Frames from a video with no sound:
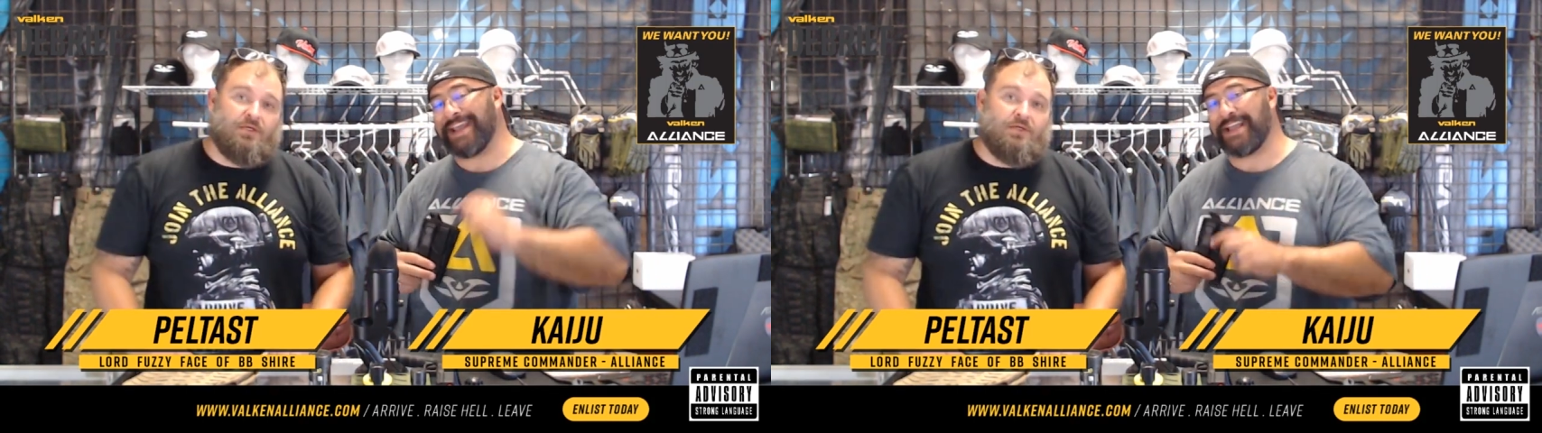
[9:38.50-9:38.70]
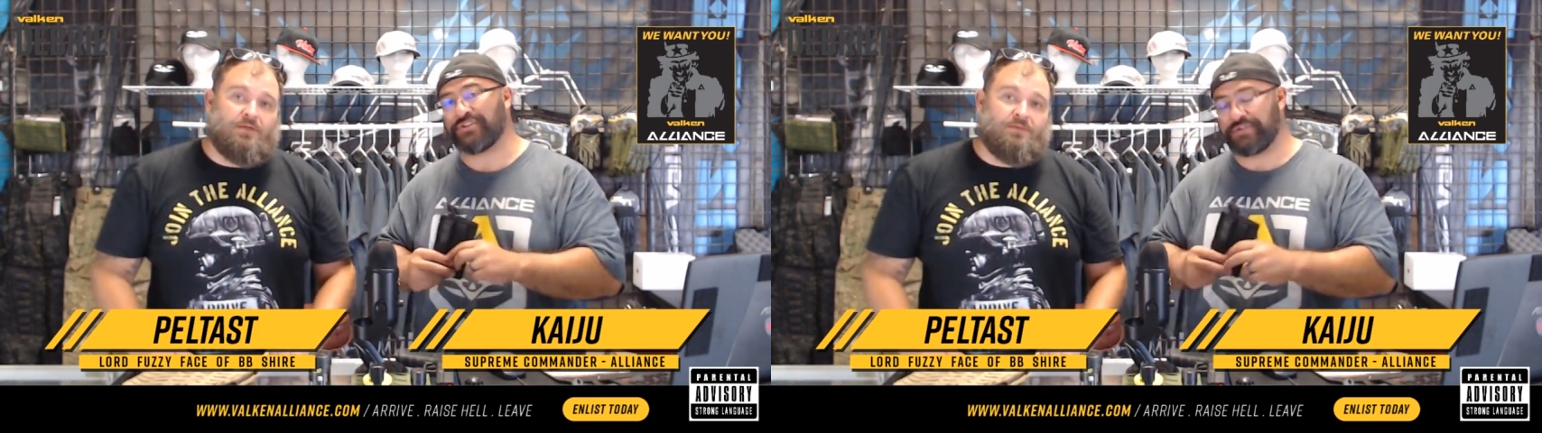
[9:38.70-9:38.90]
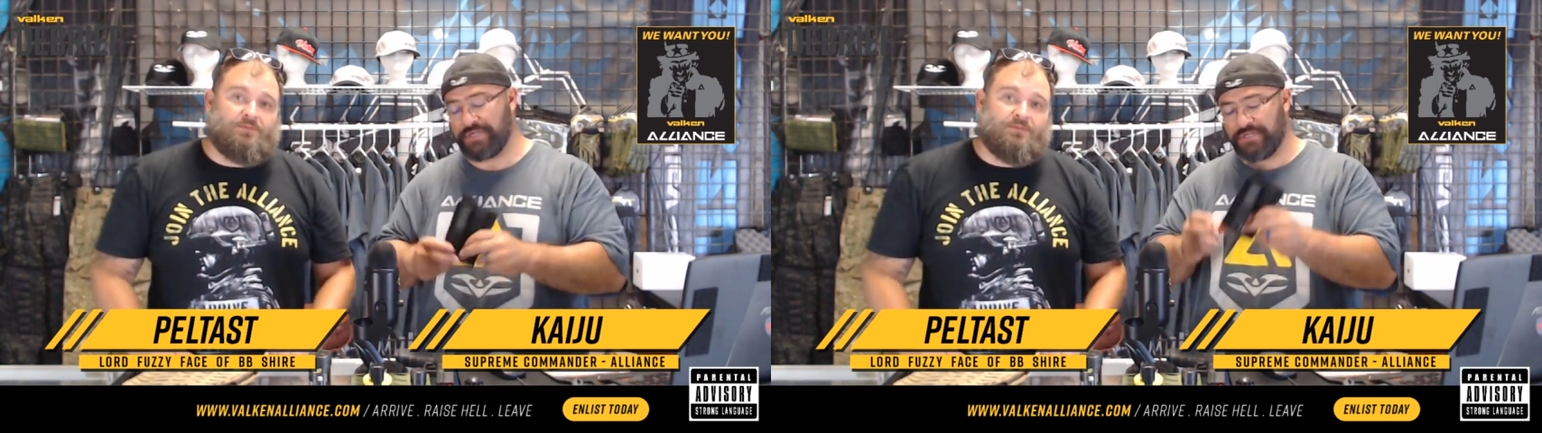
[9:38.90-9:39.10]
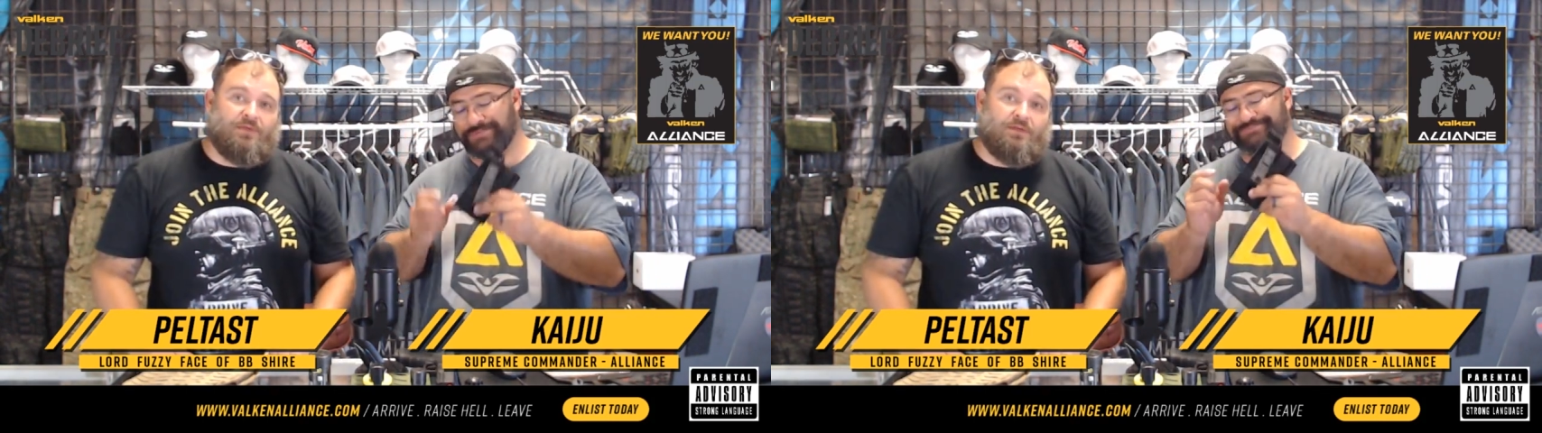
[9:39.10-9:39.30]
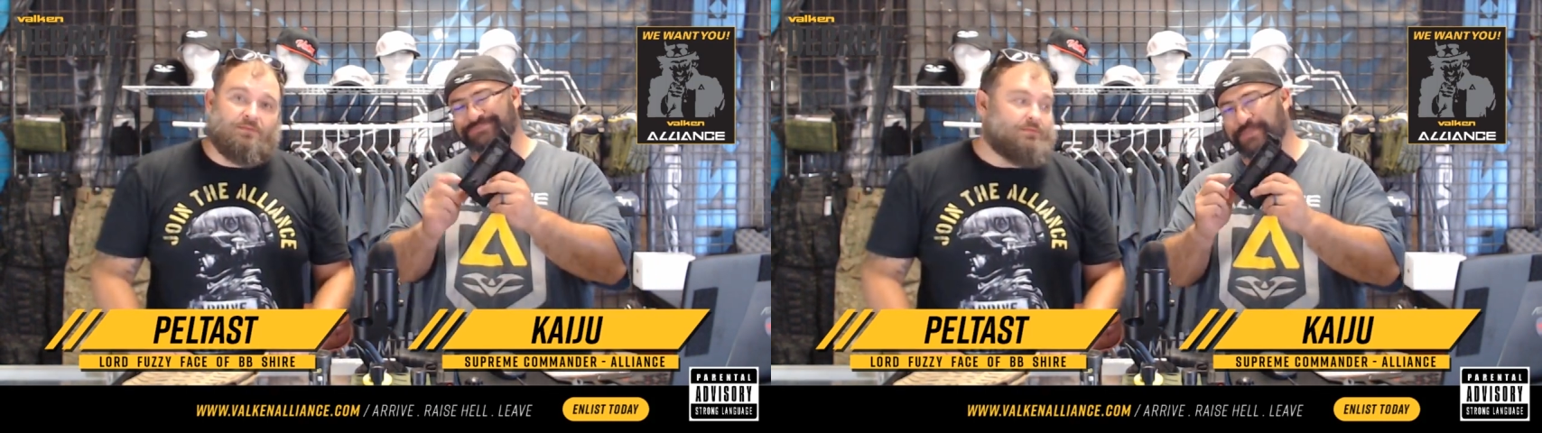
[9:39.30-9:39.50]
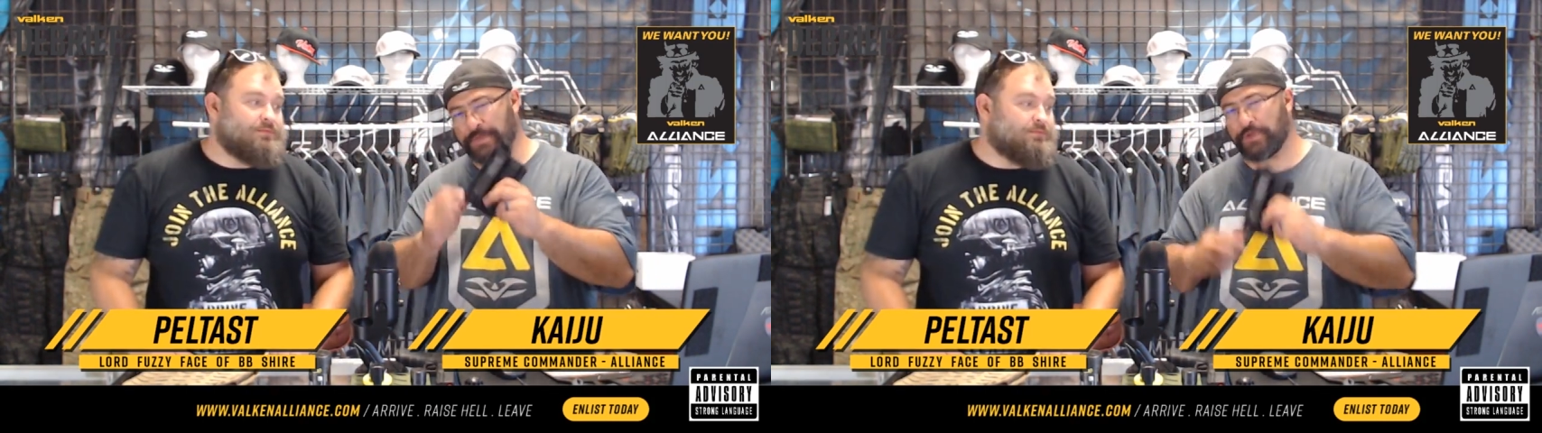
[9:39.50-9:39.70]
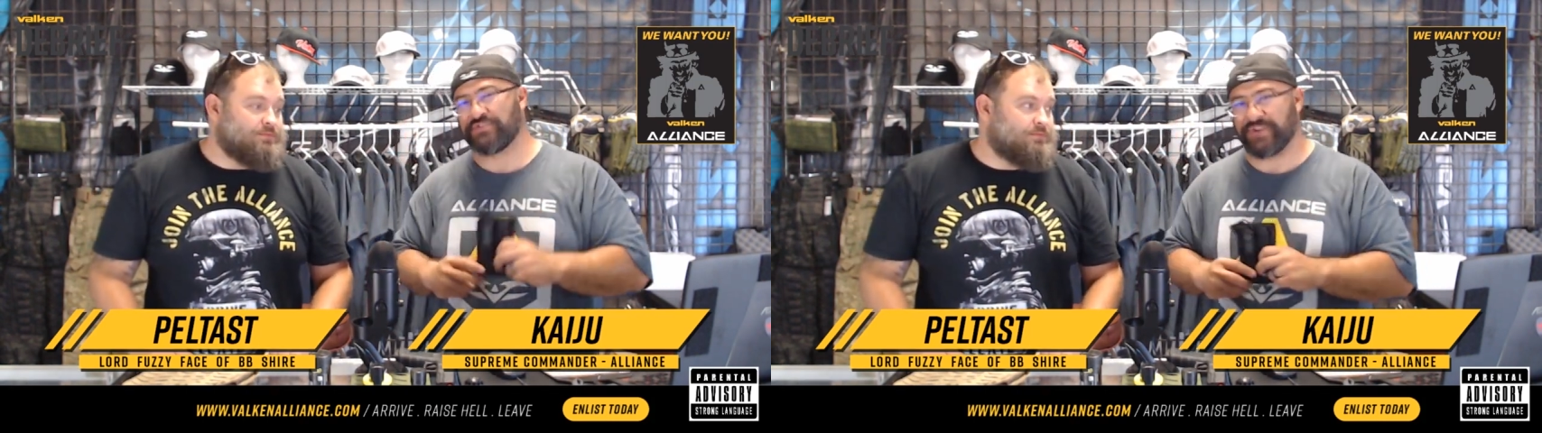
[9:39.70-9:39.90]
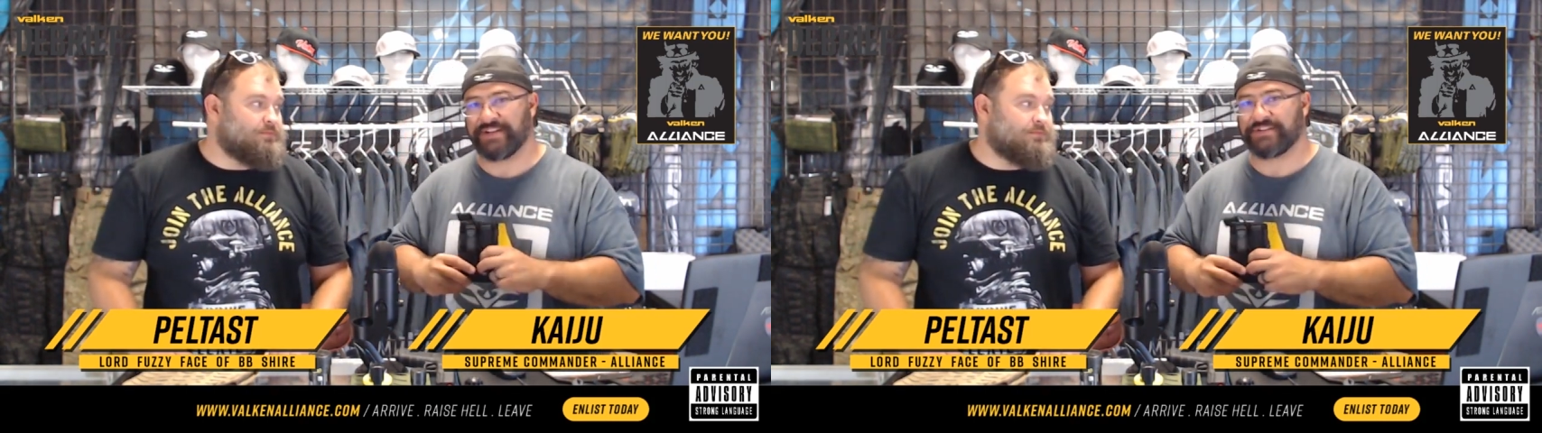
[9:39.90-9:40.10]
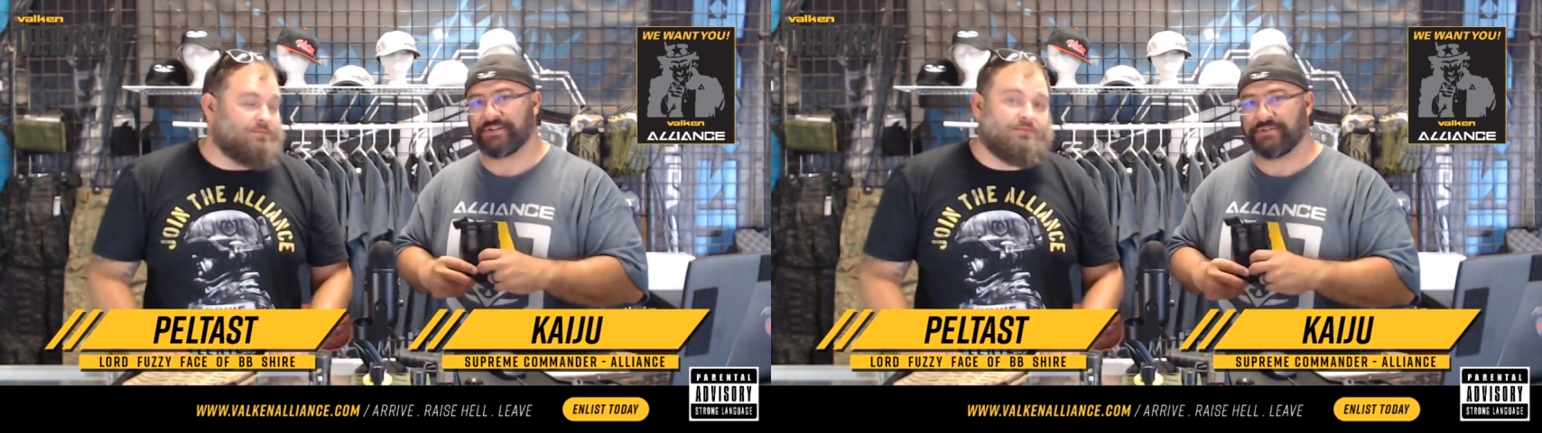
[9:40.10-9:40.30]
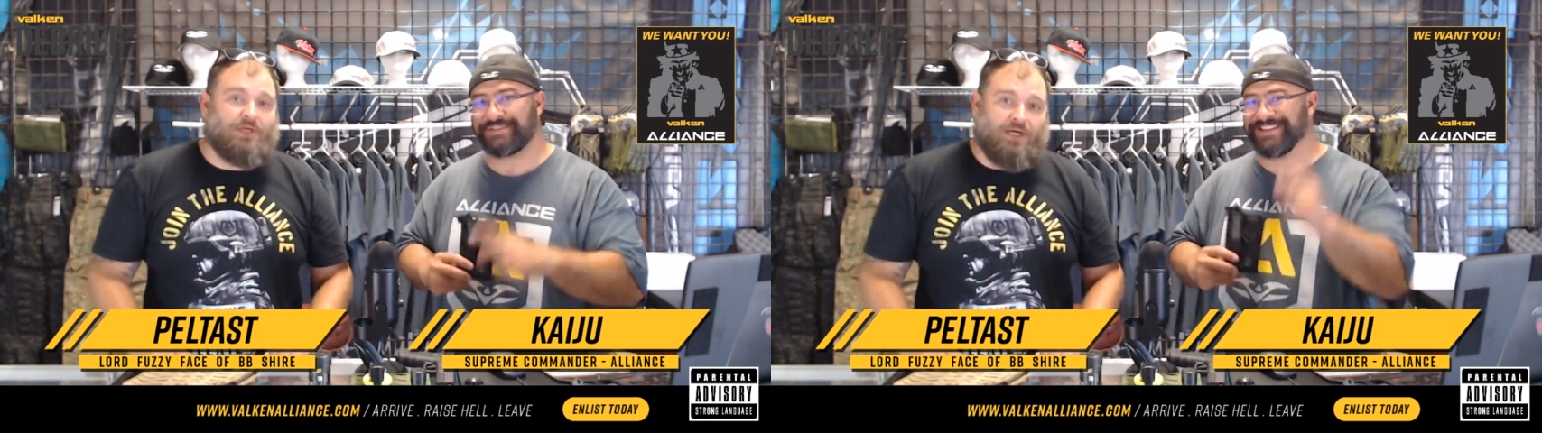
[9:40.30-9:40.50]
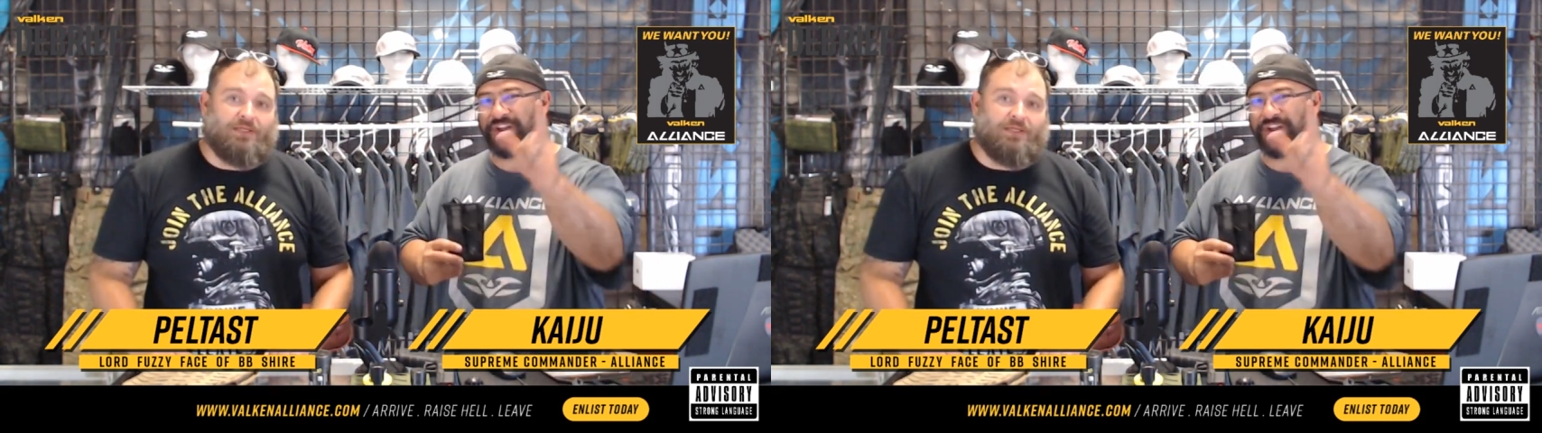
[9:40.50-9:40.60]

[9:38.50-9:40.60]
Speaker 1: extra for those drainage holes. That's